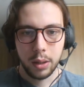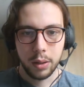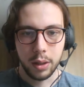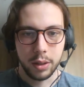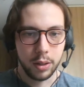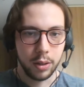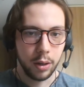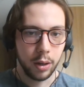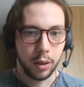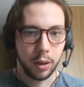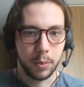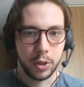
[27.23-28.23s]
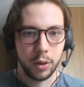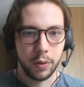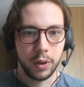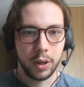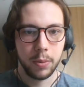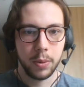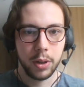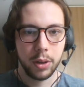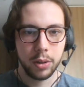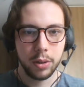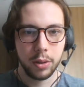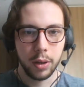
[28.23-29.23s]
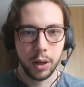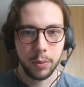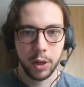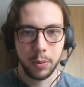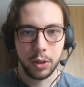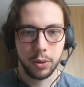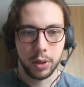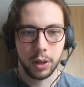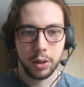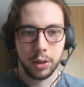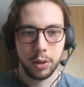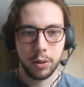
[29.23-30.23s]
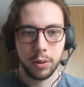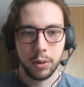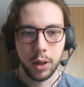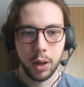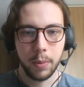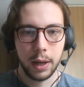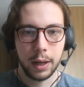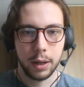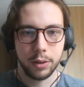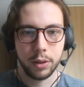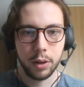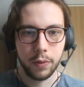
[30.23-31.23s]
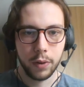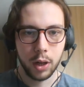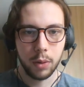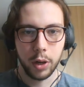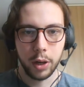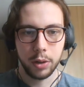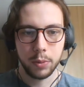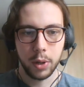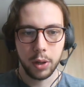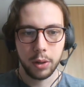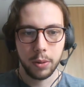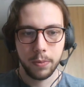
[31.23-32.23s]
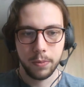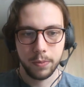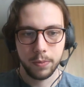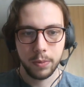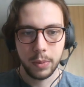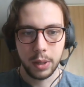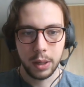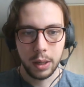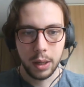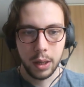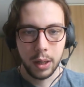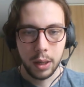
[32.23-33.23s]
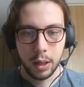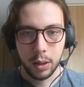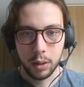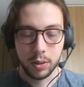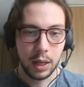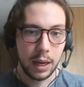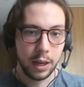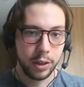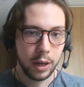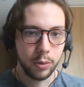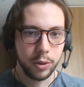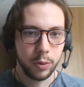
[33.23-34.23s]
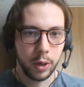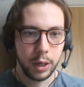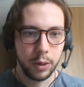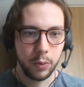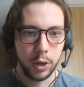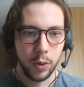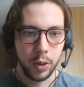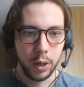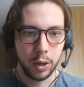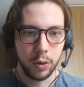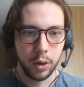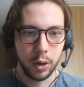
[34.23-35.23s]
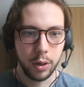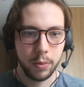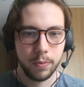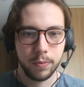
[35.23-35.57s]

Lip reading: This is the 9th episode of Indie Opinions, and I'm going to be talking to you about how to overcome writer's block, / how to write when you think you can't.